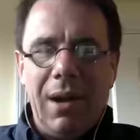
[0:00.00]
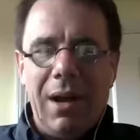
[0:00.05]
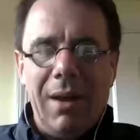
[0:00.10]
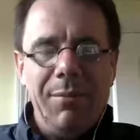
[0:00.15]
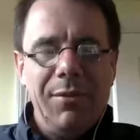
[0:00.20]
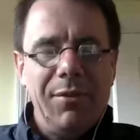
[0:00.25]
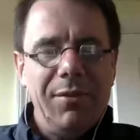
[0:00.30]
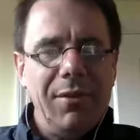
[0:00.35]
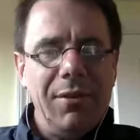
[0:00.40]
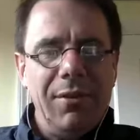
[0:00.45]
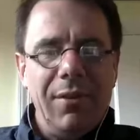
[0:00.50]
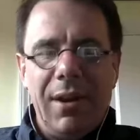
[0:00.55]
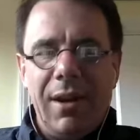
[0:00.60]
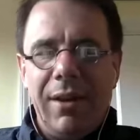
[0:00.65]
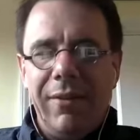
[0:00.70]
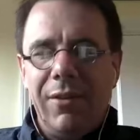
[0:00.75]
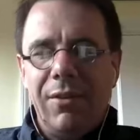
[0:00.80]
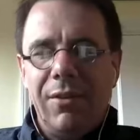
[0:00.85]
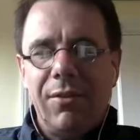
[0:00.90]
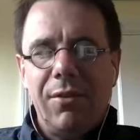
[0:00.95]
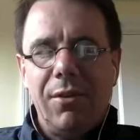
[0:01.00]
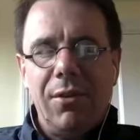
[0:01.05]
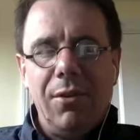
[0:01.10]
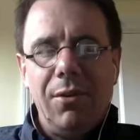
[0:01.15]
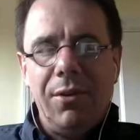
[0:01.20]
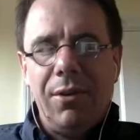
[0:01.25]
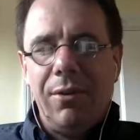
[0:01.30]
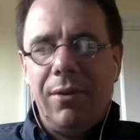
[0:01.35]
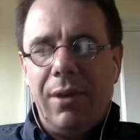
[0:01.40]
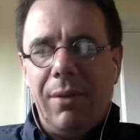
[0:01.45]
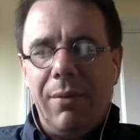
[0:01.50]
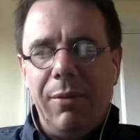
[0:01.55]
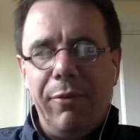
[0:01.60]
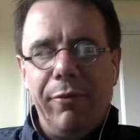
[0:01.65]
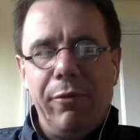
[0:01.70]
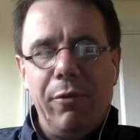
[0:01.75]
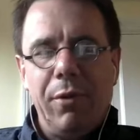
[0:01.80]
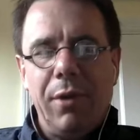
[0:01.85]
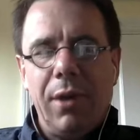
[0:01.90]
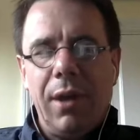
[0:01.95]
I'm still not even sold on.
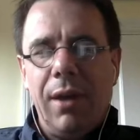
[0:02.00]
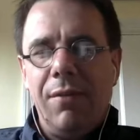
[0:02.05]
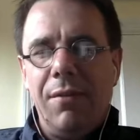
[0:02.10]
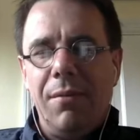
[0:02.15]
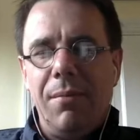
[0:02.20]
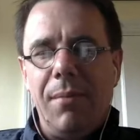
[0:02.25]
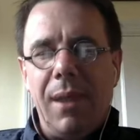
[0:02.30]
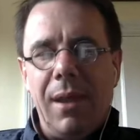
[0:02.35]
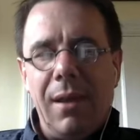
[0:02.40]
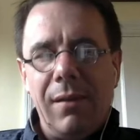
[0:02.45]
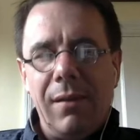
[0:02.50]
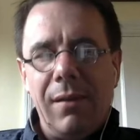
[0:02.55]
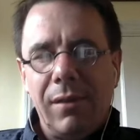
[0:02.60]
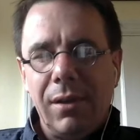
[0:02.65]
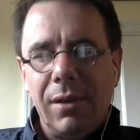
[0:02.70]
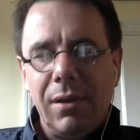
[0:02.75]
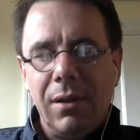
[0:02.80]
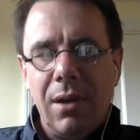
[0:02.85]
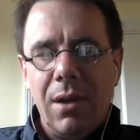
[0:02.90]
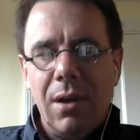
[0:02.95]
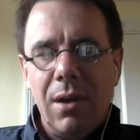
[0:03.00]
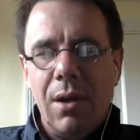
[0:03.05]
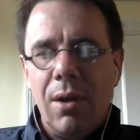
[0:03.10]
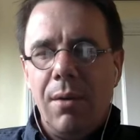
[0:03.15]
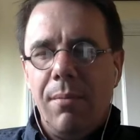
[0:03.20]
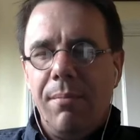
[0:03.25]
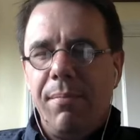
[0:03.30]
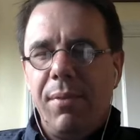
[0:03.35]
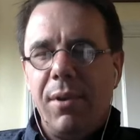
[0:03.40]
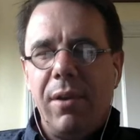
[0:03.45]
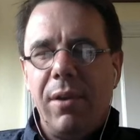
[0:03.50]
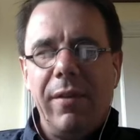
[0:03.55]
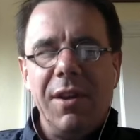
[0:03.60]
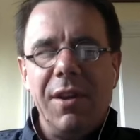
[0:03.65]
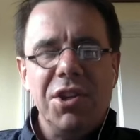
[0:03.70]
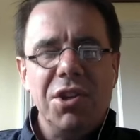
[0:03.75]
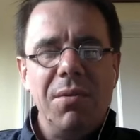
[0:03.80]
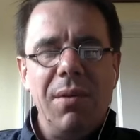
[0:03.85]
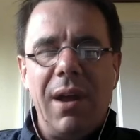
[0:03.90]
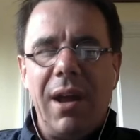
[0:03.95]
4K is amazing, but
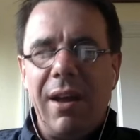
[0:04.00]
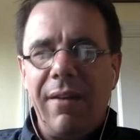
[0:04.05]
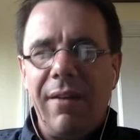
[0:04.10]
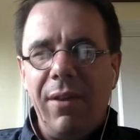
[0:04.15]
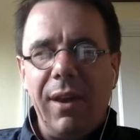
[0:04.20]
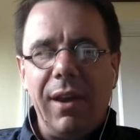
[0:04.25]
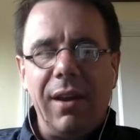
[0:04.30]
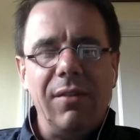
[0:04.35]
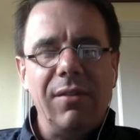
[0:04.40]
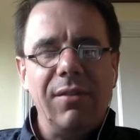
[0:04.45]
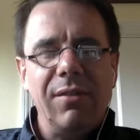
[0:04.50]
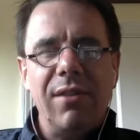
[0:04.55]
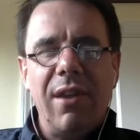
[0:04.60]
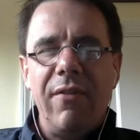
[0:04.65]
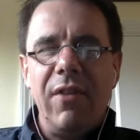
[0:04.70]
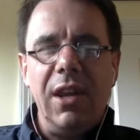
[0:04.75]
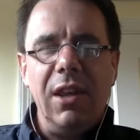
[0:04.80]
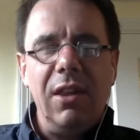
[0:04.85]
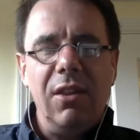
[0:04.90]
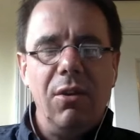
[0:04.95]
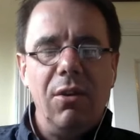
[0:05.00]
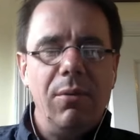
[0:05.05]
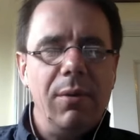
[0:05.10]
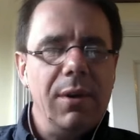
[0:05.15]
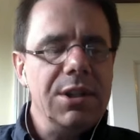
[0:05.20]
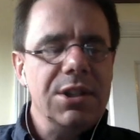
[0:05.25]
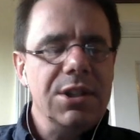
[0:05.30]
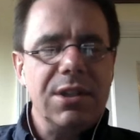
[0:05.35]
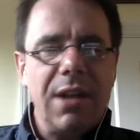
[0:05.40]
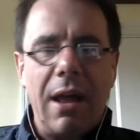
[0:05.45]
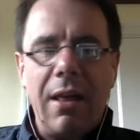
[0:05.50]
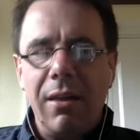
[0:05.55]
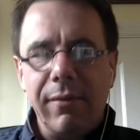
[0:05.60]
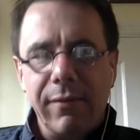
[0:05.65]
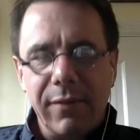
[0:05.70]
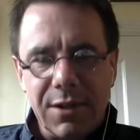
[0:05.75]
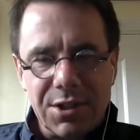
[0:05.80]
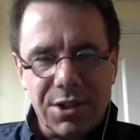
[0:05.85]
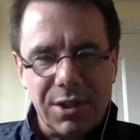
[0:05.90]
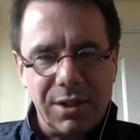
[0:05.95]
unless you have like a 72-inch
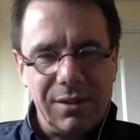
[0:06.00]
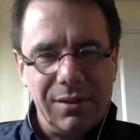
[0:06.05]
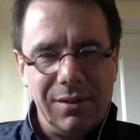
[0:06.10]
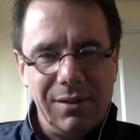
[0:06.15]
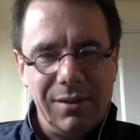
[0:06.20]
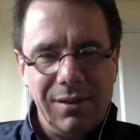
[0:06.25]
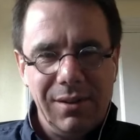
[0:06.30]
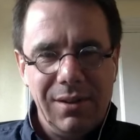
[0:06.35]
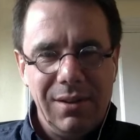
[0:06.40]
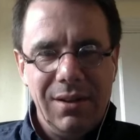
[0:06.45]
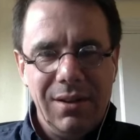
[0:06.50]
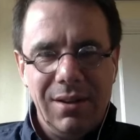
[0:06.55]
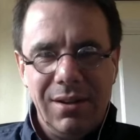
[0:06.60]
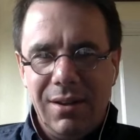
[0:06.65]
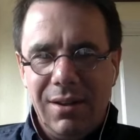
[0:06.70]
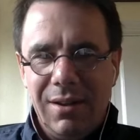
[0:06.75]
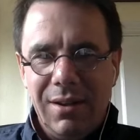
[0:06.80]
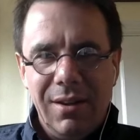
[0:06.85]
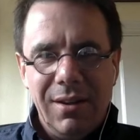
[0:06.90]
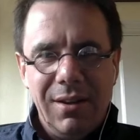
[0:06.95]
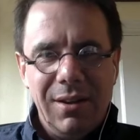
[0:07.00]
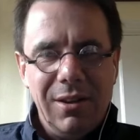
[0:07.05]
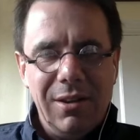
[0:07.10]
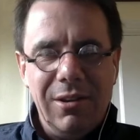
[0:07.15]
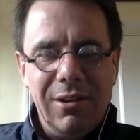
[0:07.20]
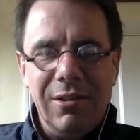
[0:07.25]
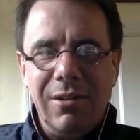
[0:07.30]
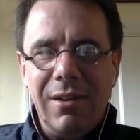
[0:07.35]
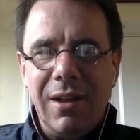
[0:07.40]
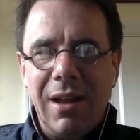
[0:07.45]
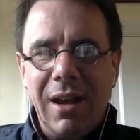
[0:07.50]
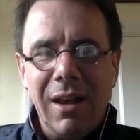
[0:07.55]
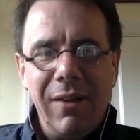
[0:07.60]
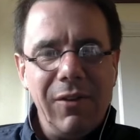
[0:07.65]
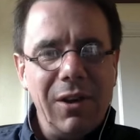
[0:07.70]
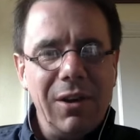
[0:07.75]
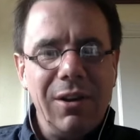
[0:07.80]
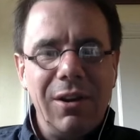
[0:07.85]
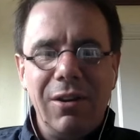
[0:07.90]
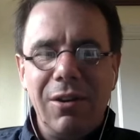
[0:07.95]
television, you're not
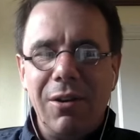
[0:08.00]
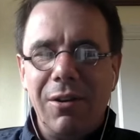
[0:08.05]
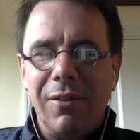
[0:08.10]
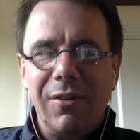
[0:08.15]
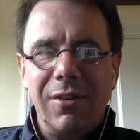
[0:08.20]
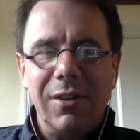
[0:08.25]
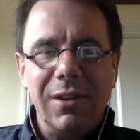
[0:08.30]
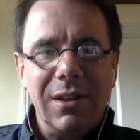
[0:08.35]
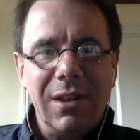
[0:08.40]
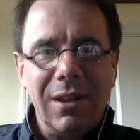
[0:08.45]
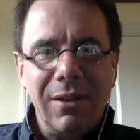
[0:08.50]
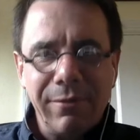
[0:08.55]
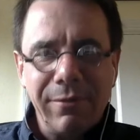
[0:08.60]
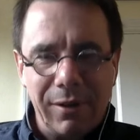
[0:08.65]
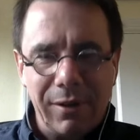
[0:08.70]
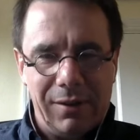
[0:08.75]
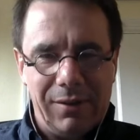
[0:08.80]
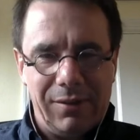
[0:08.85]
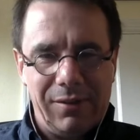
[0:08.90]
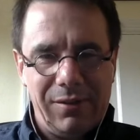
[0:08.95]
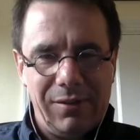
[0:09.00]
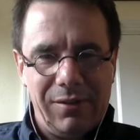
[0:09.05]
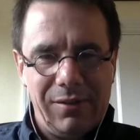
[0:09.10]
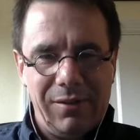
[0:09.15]
even going to notice the difference.